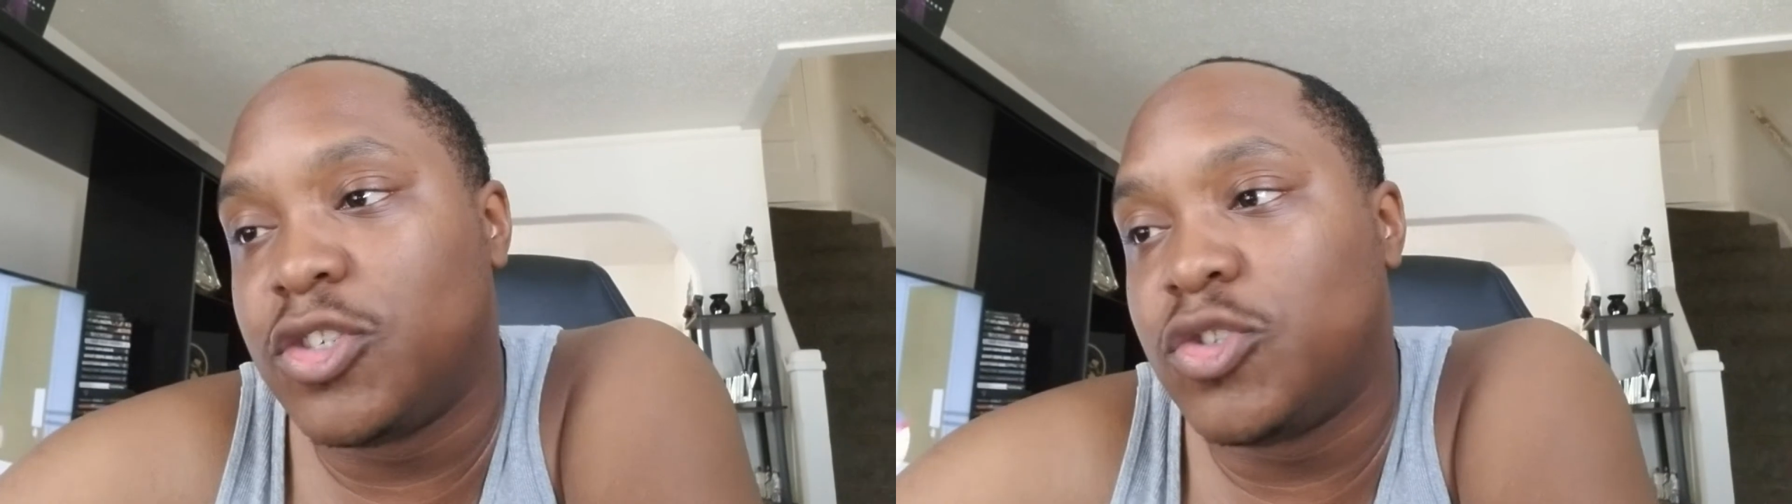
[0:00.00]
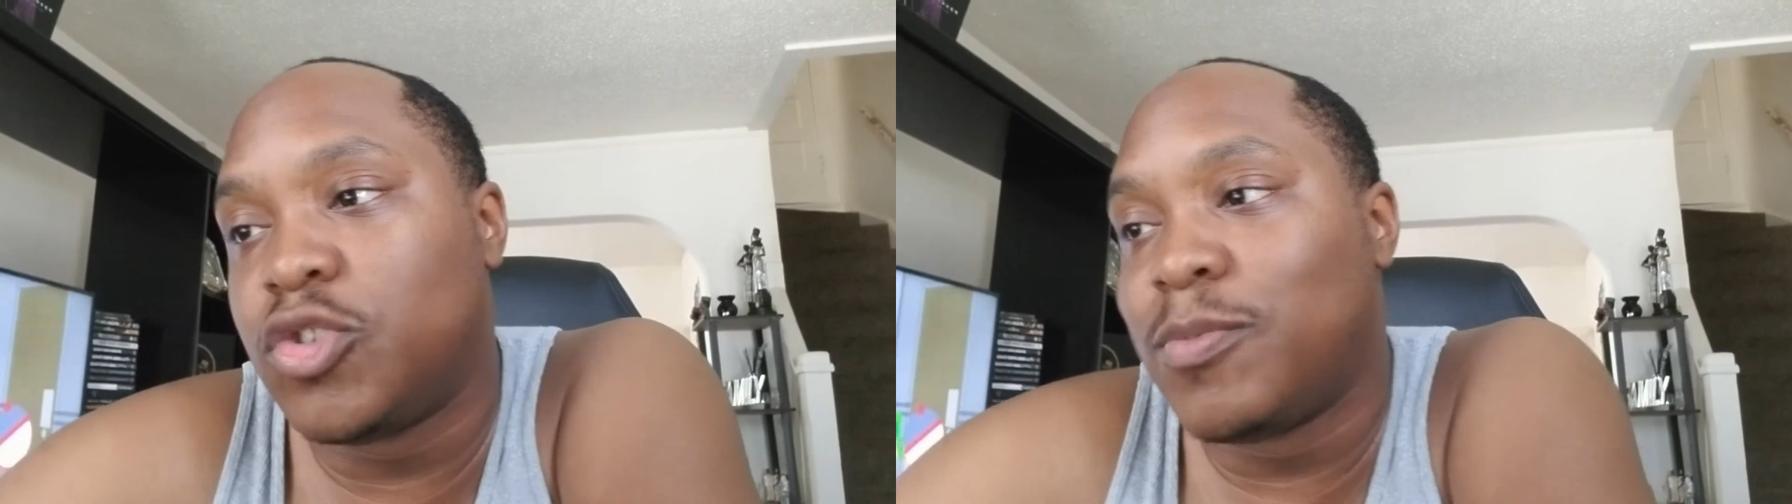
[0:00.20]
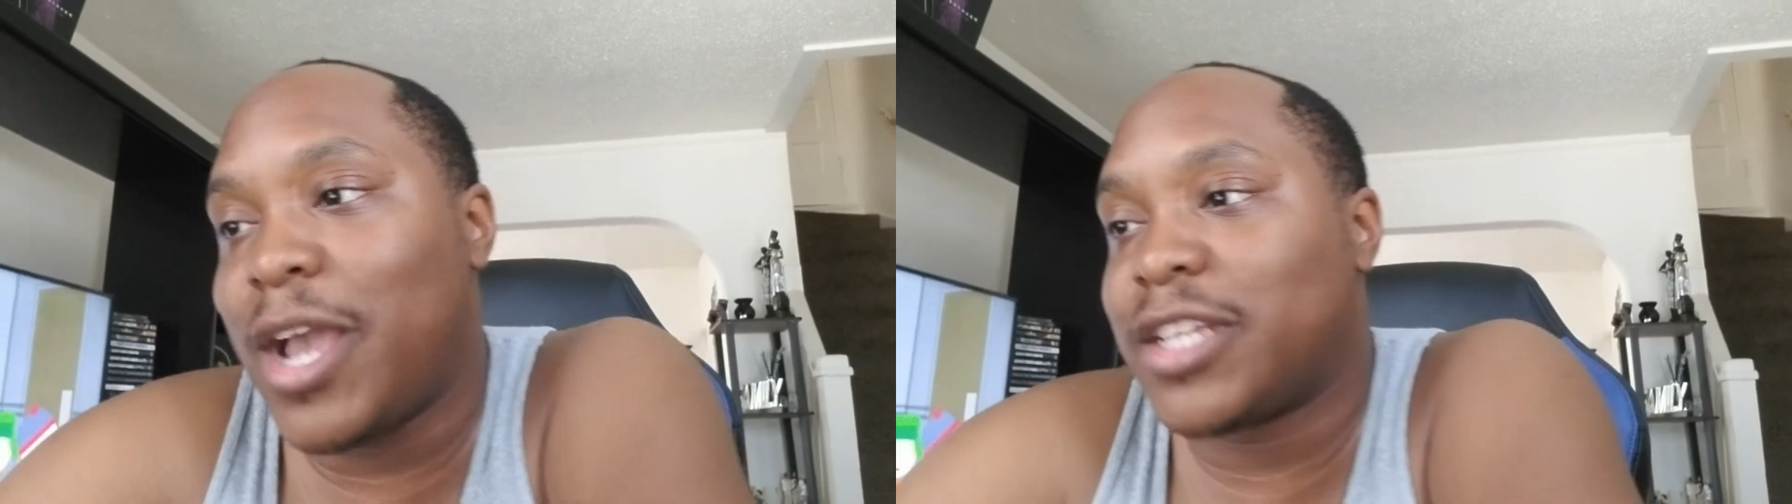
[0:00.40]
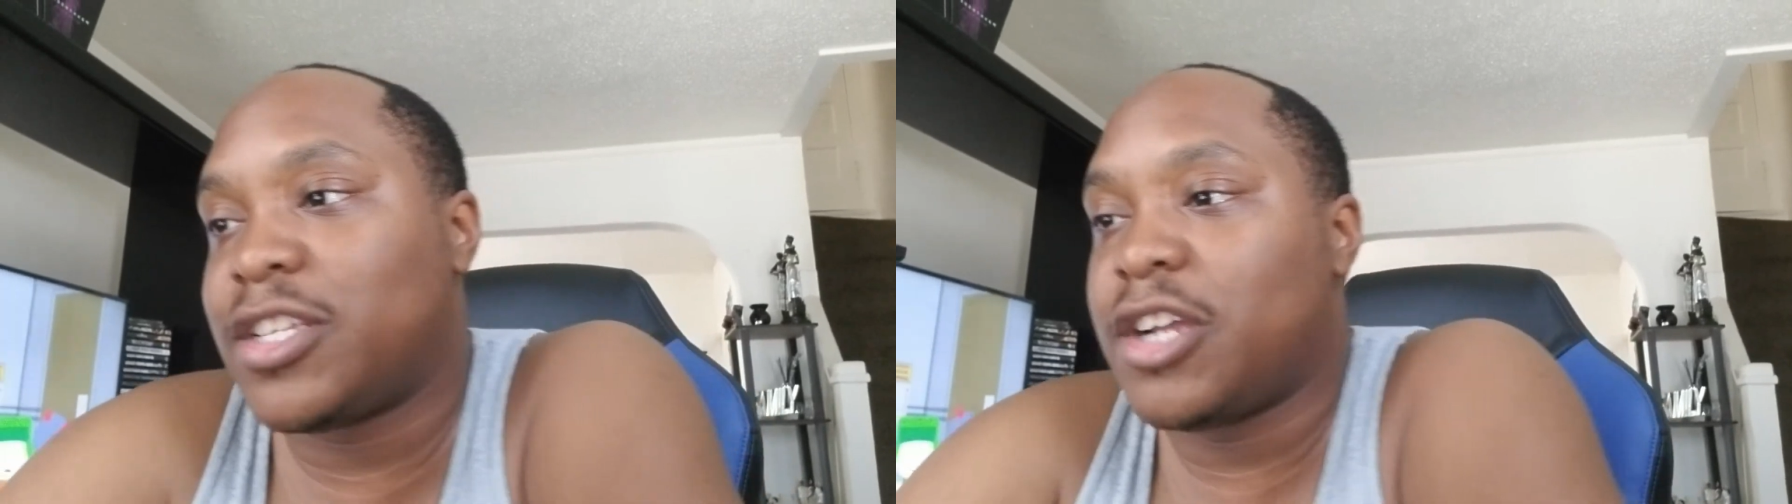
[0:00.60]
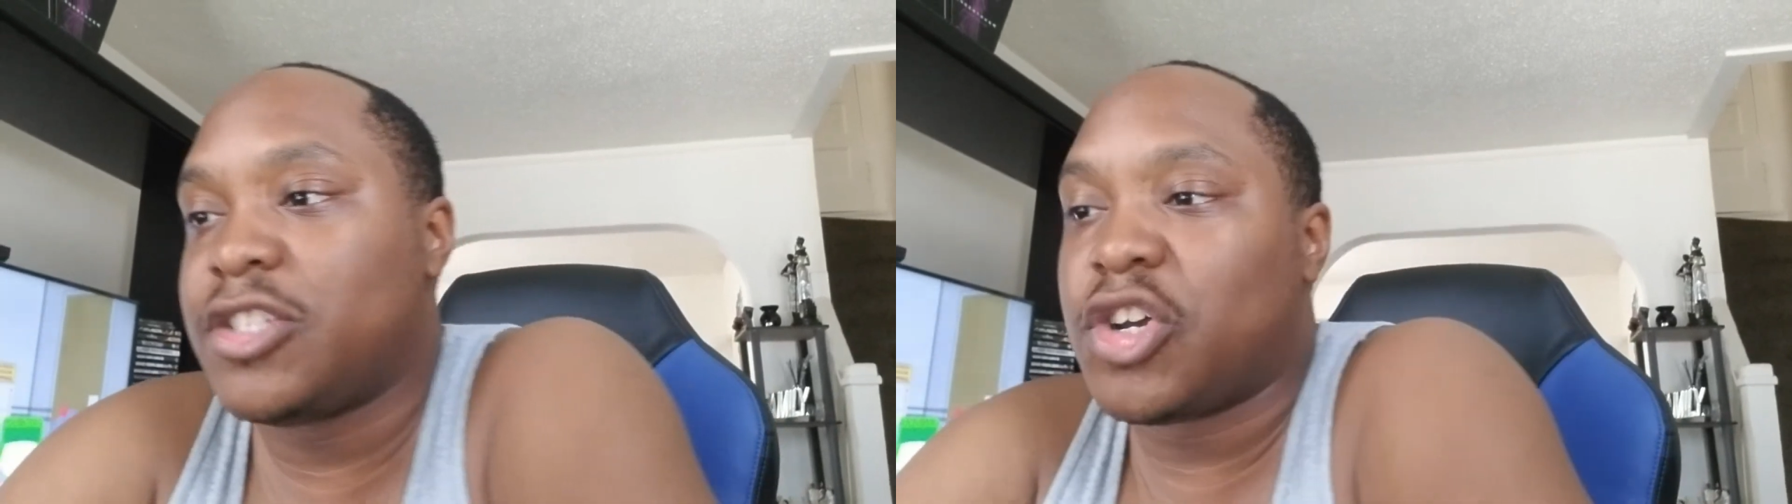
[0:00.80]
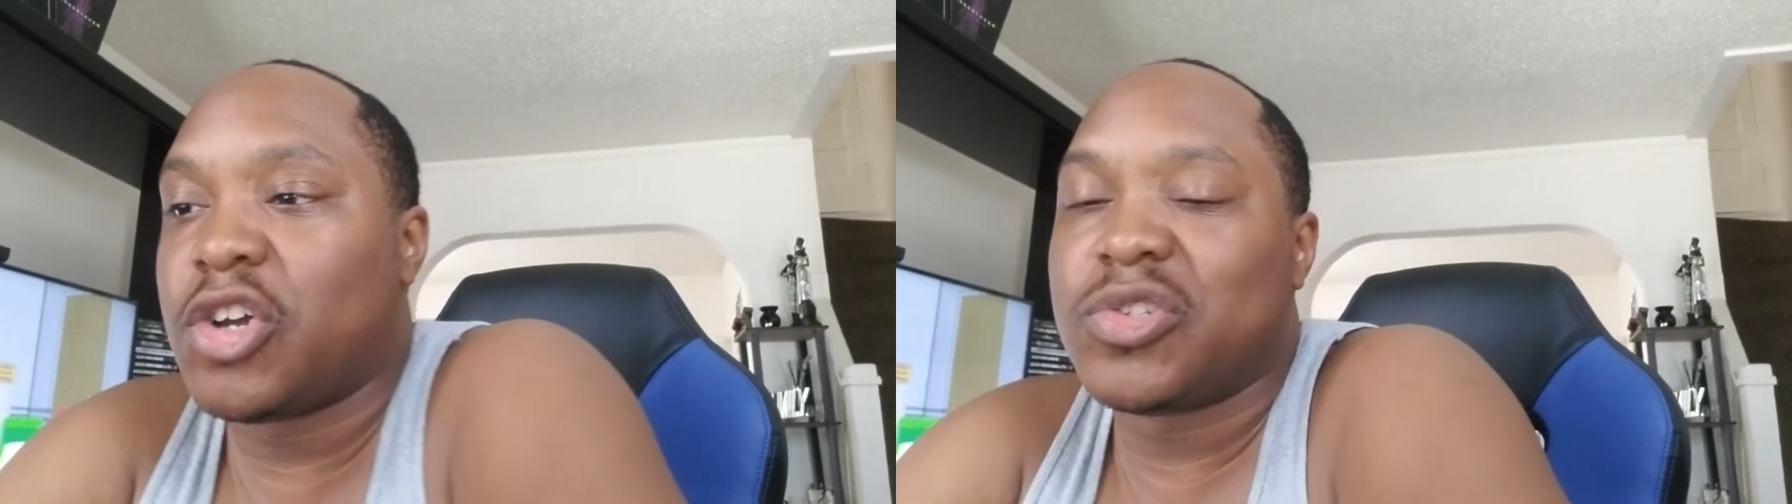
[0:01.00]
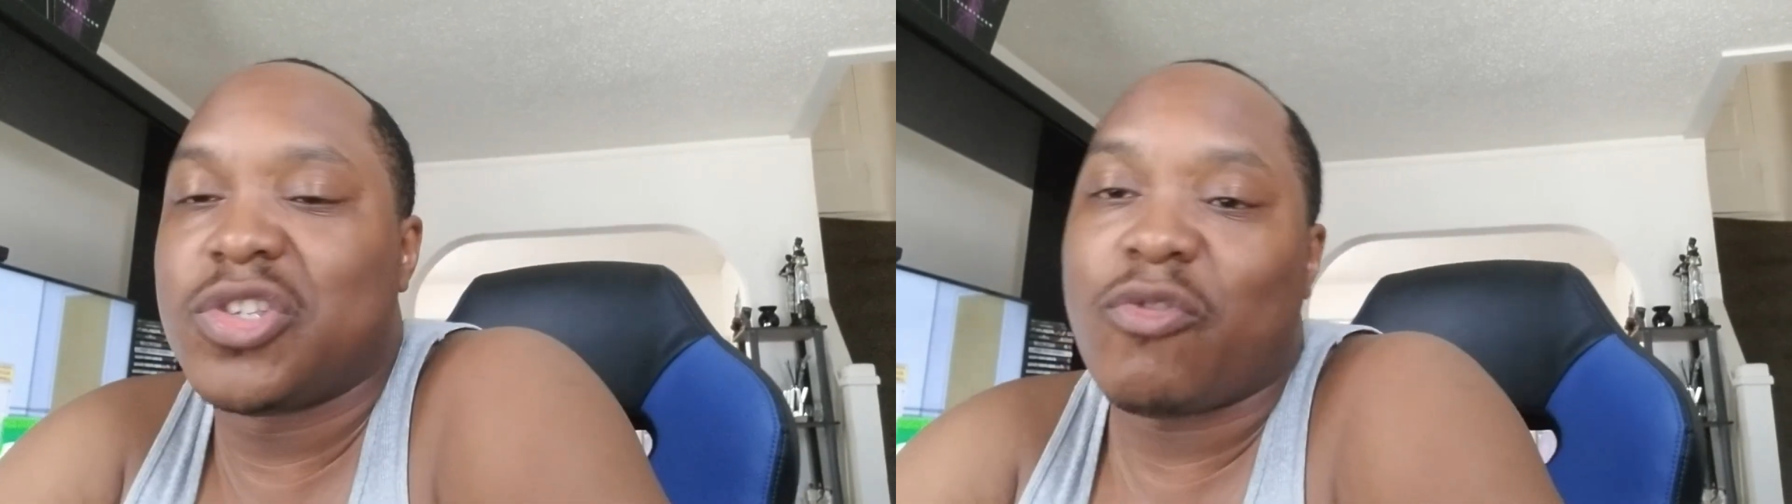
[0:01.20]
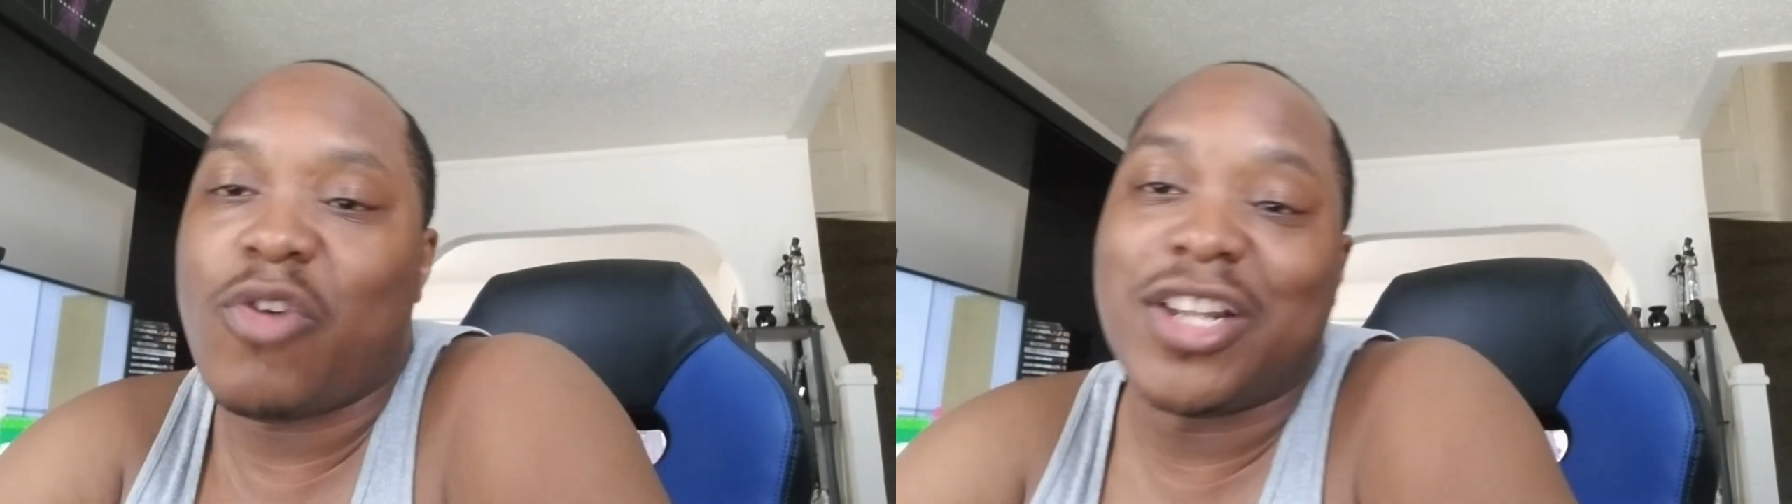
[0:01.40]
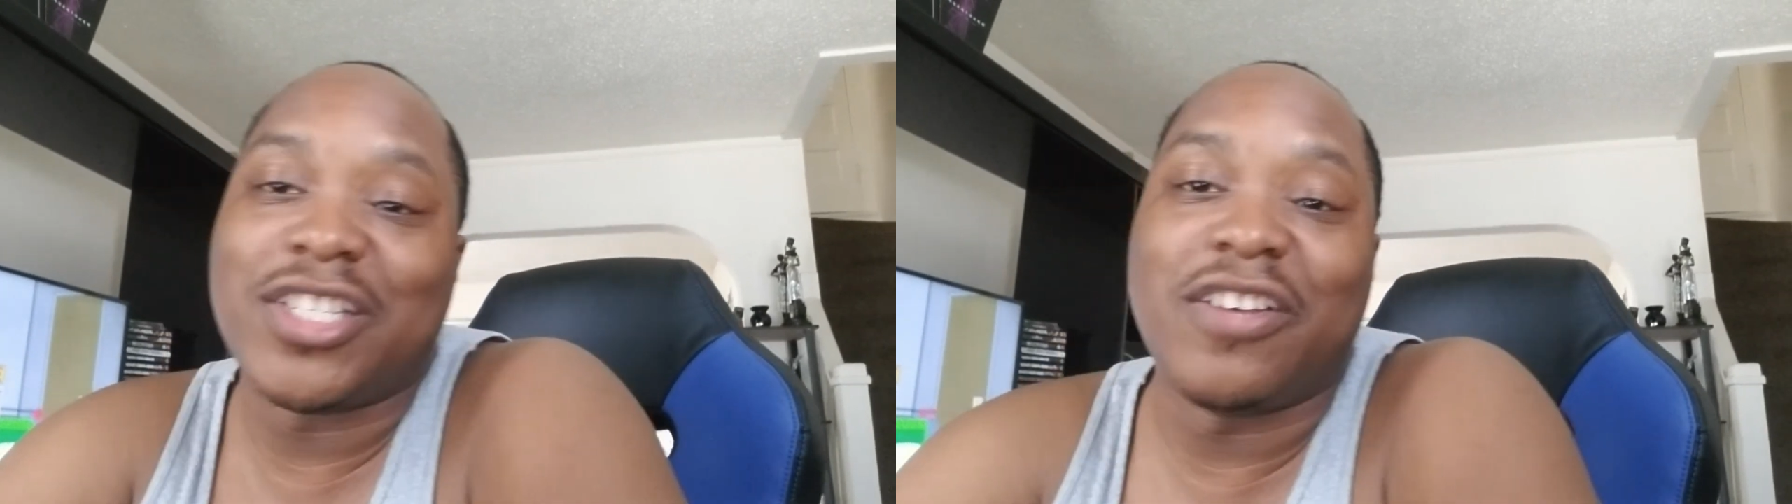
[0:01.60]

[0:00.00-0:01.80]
Drew McIntyre took on Seth Rollins.